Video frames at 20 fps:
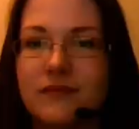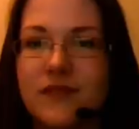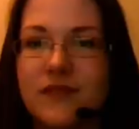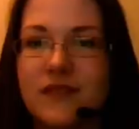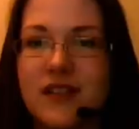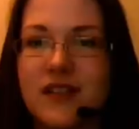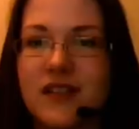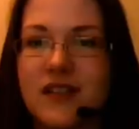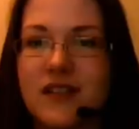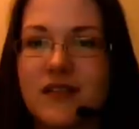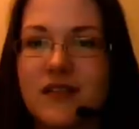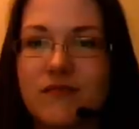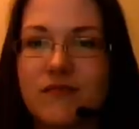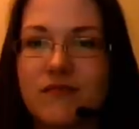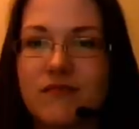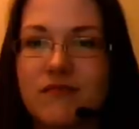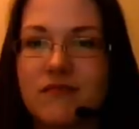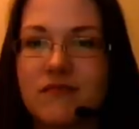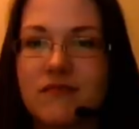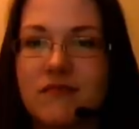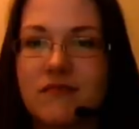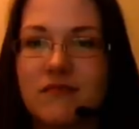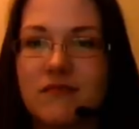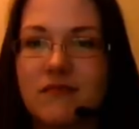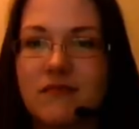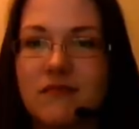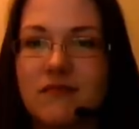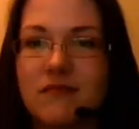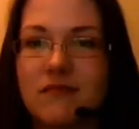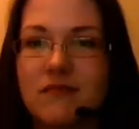just
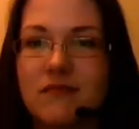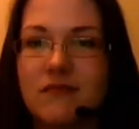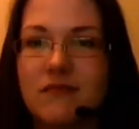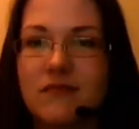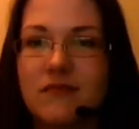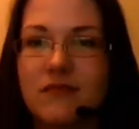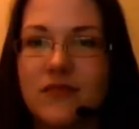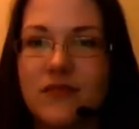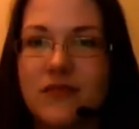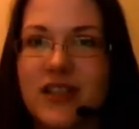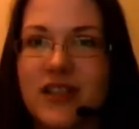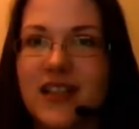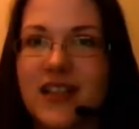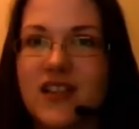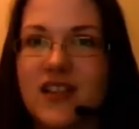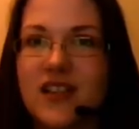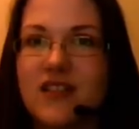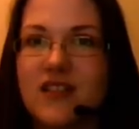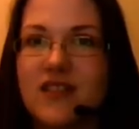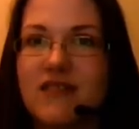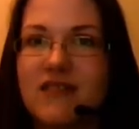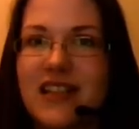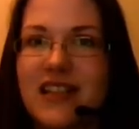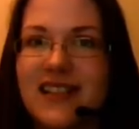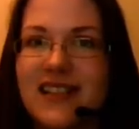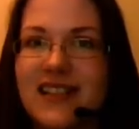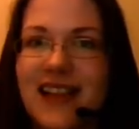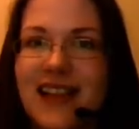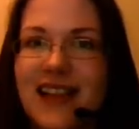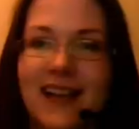recessionary
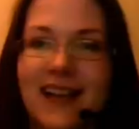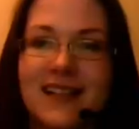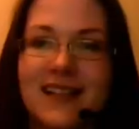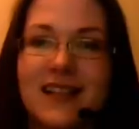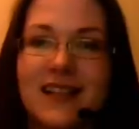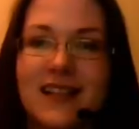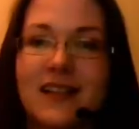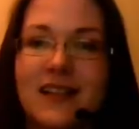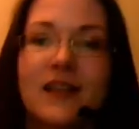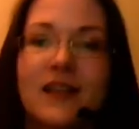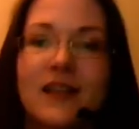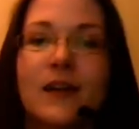insanity.